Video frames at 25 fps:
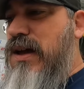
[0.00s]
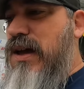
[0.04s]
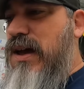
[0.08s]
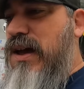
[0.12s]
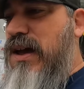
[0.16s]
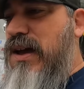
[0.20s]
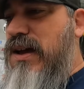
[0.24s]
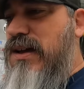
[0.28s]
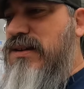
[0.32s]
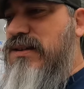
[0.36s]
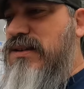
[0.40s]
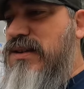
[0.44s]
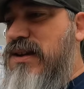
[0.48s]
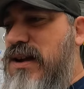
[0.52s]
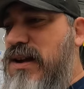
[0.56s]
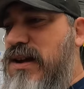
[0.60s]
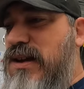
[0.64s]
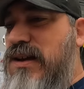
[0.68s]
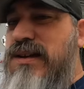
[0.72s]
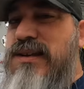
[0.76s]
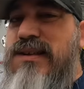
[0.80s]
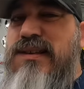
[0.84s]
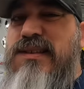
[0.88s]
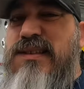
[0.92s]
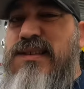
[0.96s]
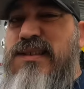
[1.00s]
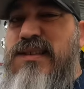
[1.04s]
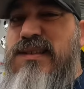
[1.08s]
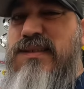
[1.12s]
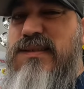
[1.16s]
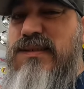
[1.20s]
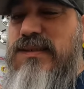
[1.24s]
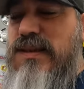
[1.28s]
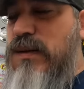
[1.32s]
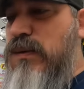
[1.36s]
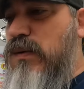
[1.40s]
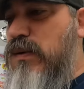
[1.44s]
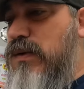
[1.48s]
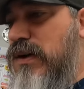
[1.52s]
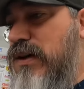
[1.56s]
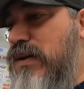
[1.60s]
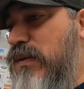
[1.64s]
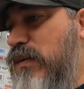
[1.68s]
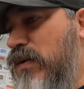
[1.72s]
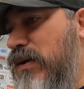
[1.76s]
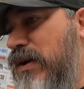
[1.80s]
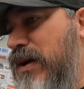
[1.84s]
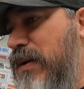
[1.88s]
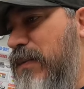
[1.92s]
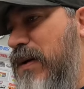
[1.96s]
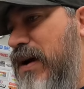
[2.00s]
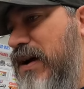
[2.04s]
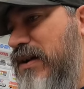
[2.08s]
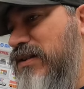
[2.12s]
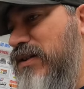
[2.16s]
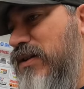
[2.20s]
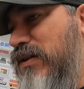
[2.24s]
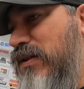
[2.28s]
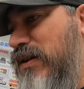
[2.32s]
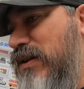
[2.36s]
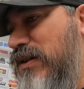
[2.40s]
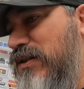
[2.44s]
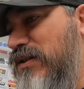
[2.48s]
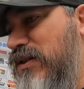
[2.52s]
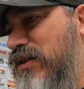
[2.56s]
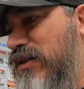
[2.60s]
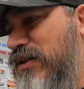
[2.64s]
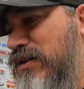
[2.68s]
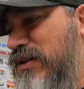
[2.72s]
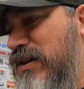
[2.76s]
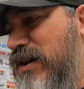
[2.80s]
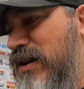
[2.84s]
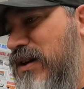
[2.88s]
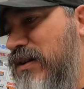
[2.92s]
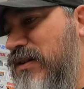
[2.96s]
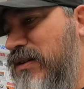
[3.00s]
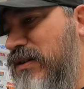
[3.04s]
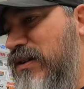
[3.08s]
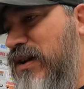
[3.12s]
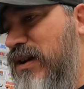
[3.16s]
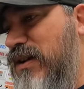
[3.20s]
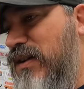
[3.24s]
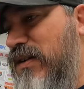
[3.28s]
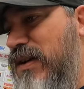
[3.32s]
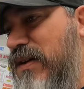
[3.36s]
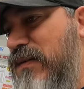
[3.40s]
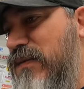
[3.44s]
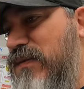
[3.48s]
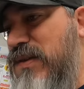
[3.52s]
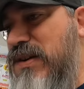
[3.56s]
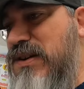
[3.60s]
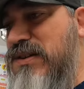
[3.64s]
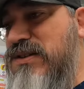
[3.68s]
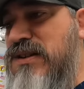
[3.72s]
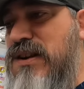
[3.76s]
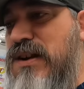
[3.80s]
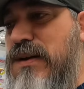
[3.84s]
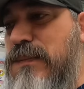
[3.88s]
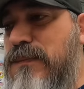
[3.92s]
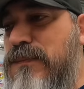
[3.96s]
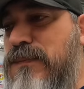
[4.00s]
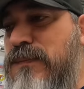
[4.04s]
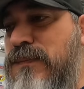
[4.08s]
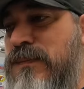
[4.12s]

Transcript: and then we'll get back to it as soon as I get all that finished up.